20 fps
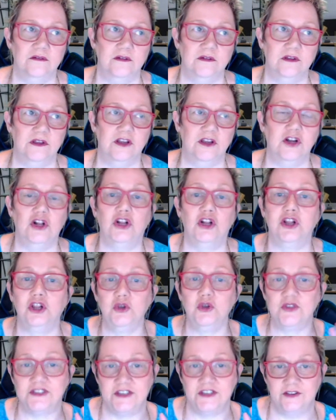
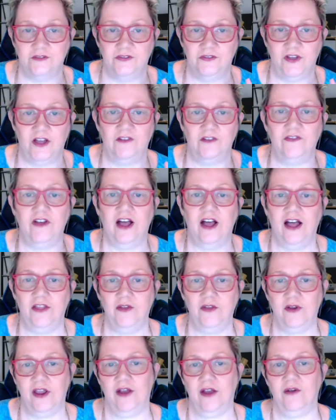inclusive of
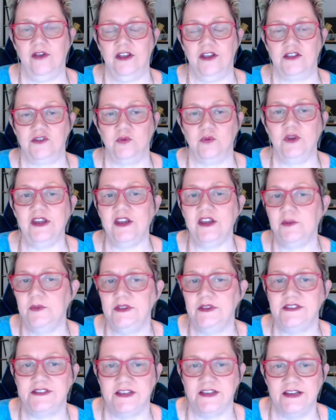other areas. We need to be
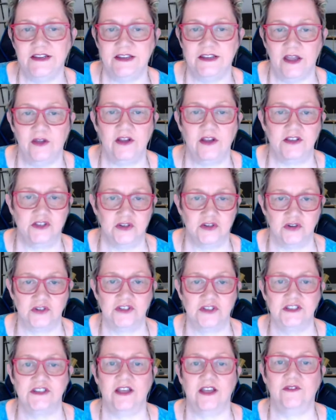sitting down as
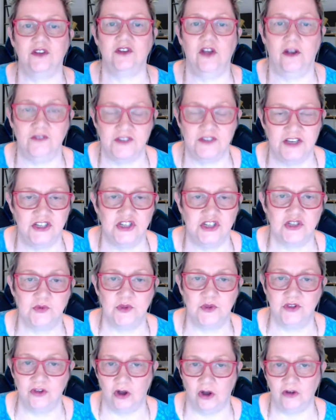nurses having conversations
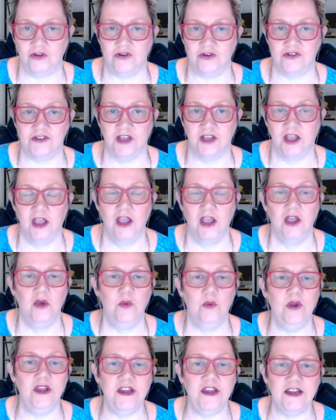with doctors.
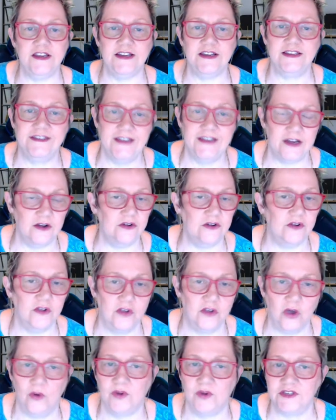We need to dare to
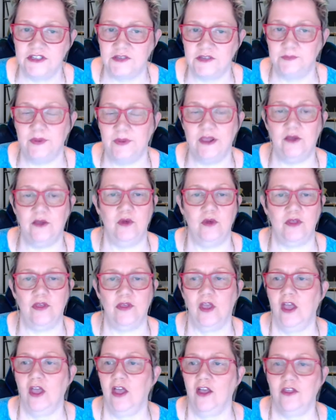go and speak with
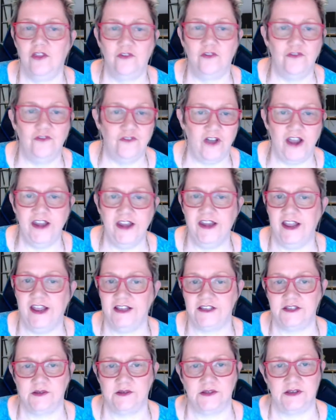the
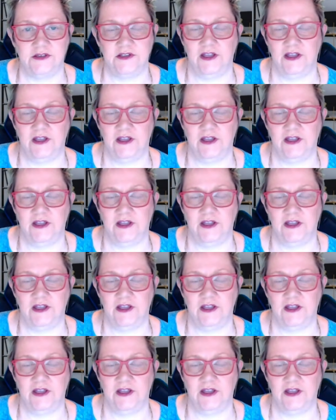finance